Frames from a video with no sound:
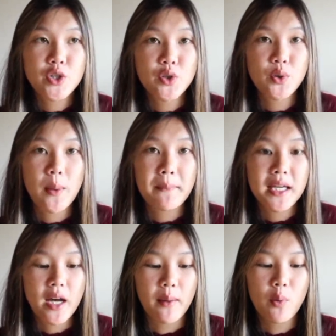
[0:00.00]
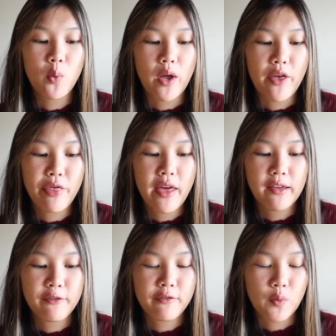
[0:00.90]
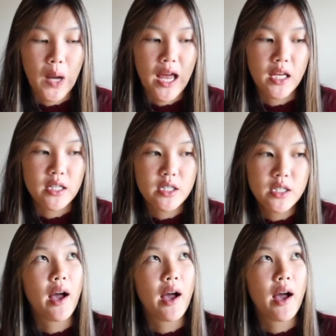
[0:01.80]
to meet up with a friend.